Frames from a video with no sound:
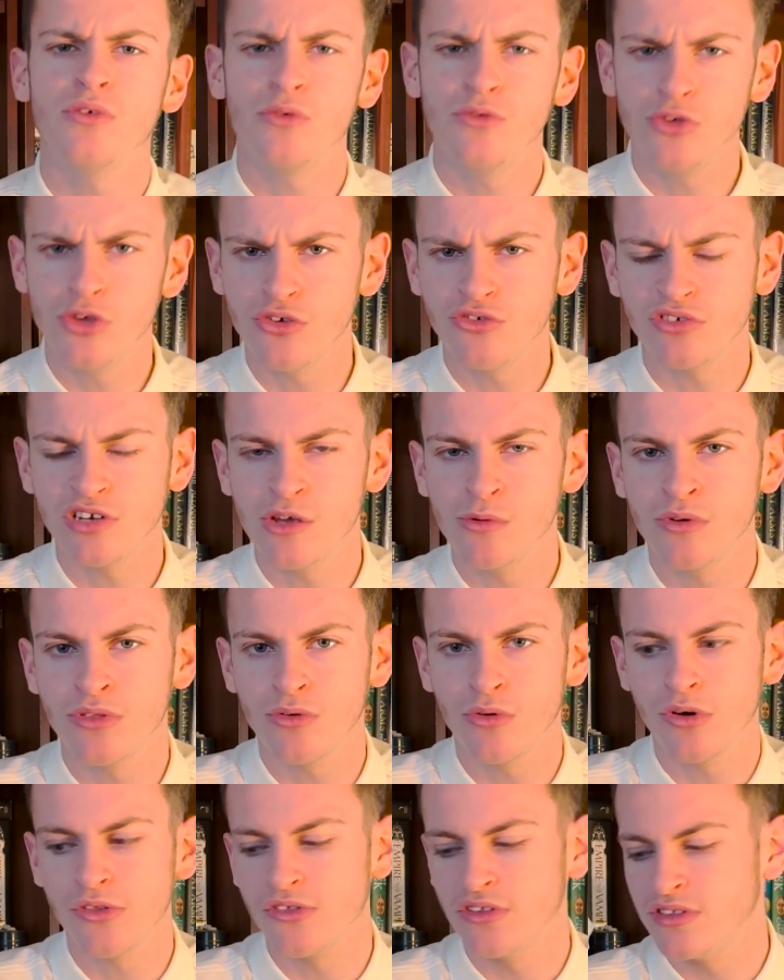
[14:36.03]
usually with
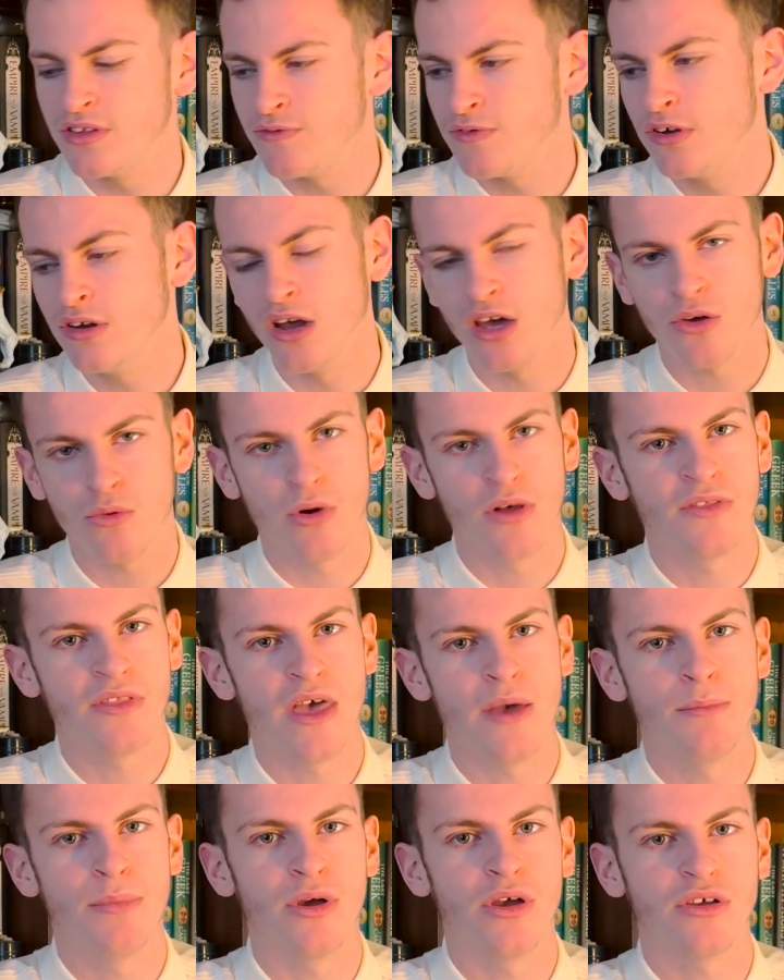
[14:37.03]
authors, if you like one of
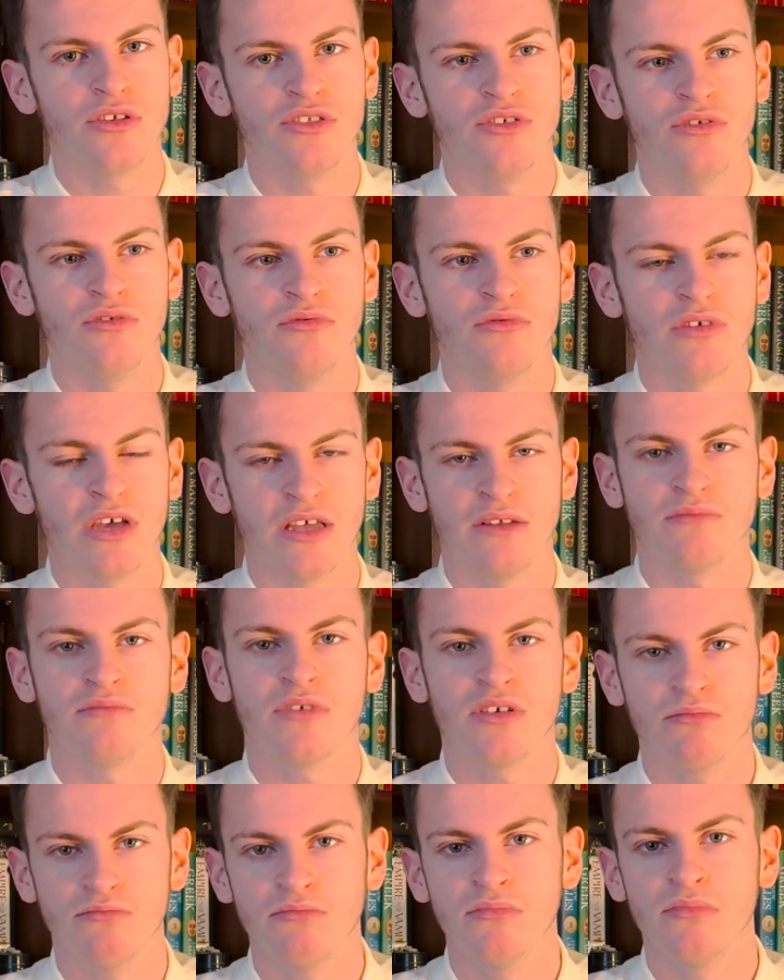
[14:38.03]
their books, you can
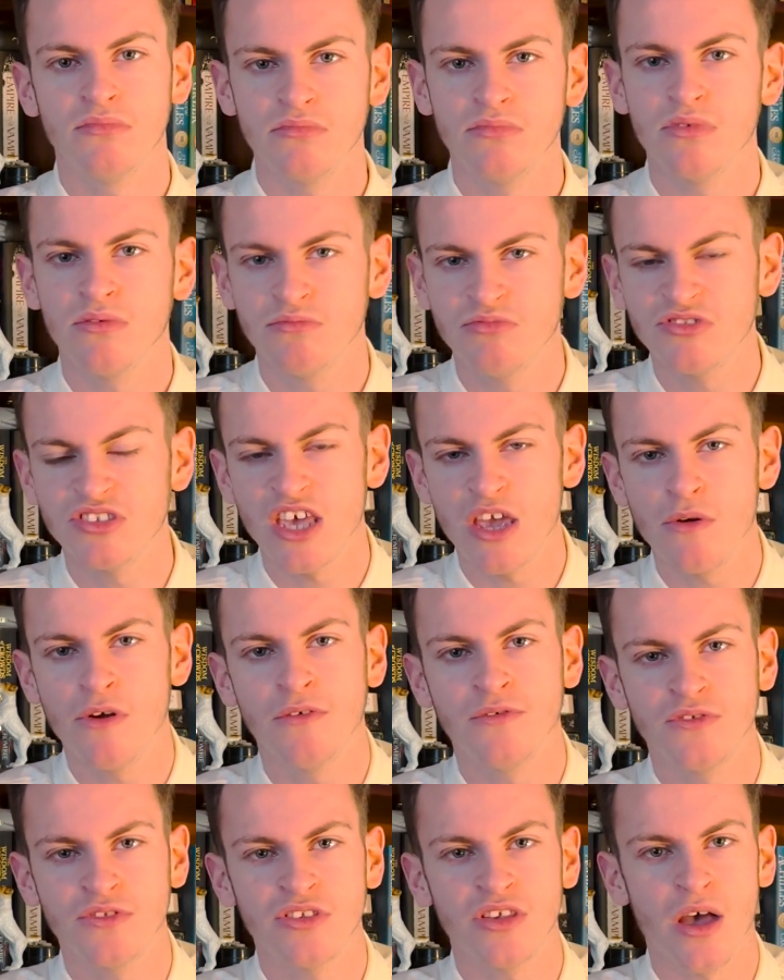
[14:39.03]
say
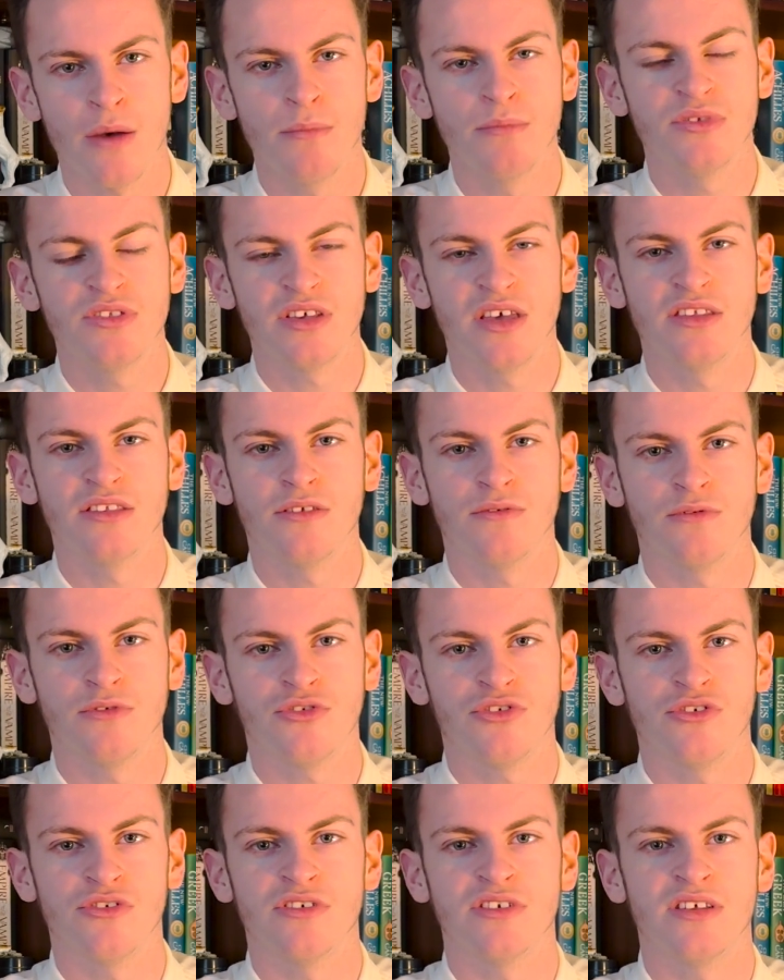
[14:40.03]
with some sense of
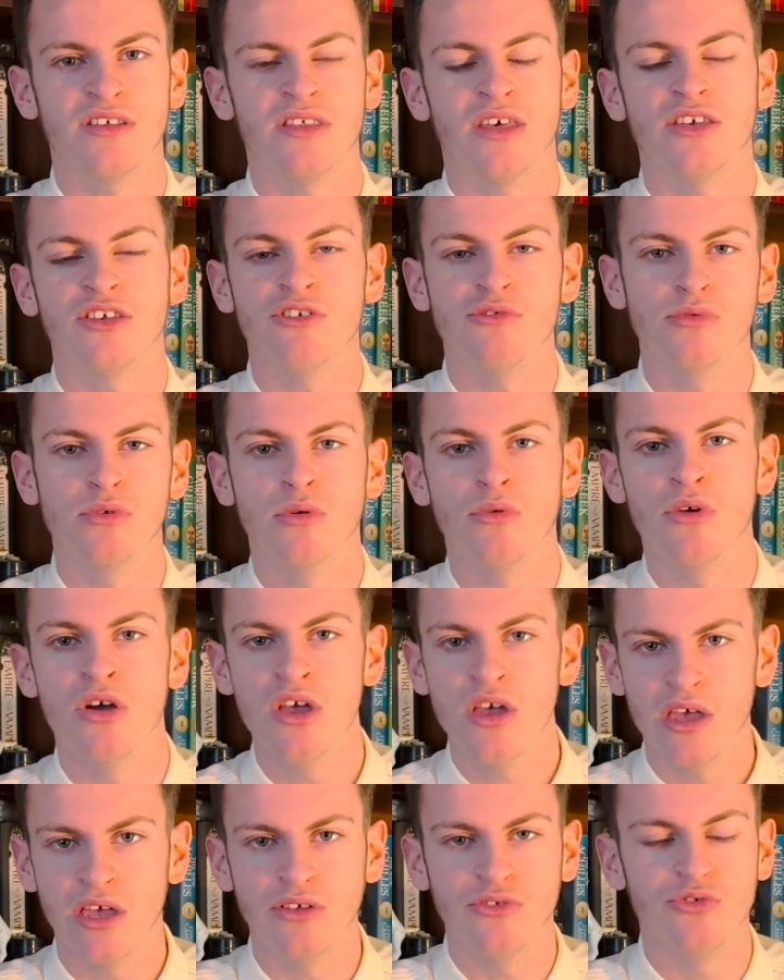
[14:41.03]
assurity that you will
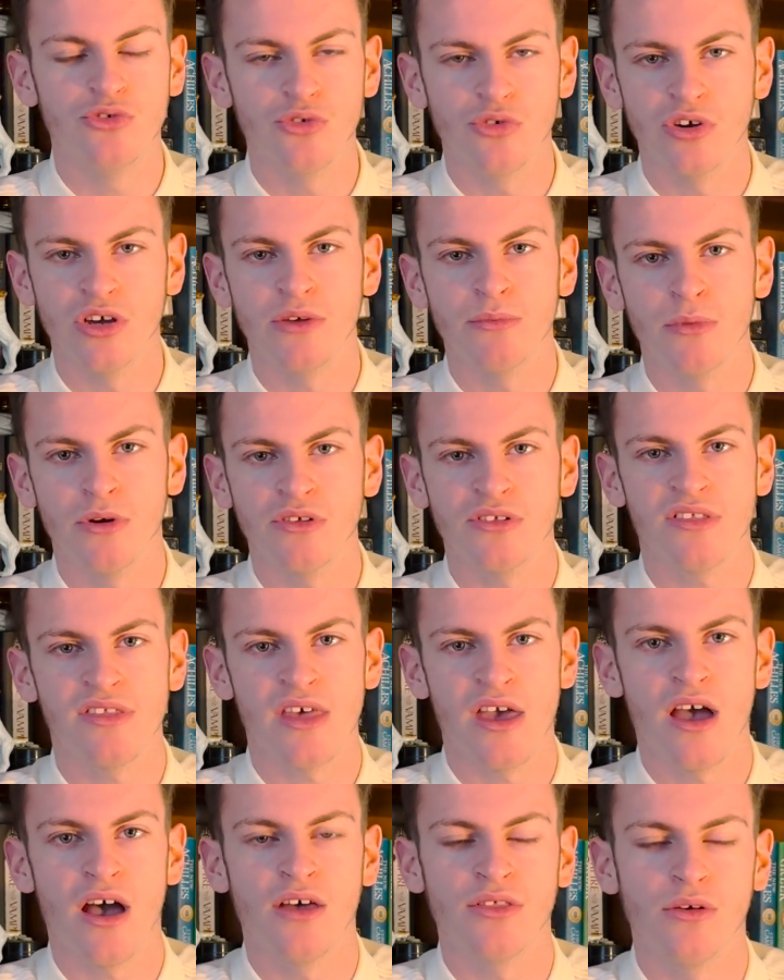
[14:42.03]
enjoy most of
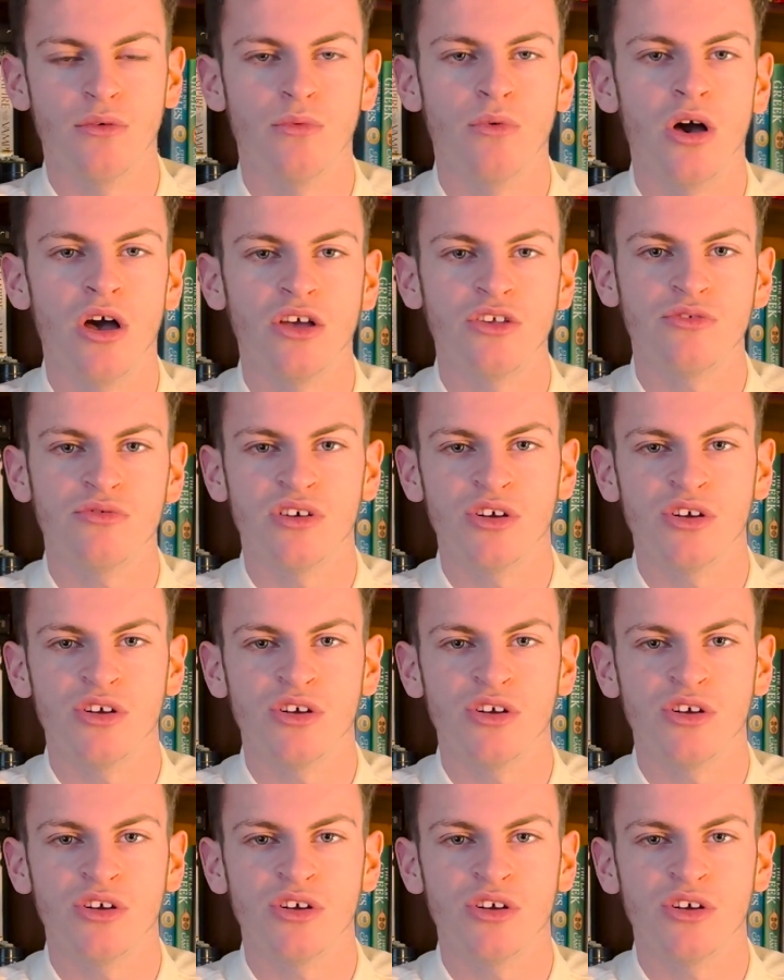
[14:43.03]
their other works.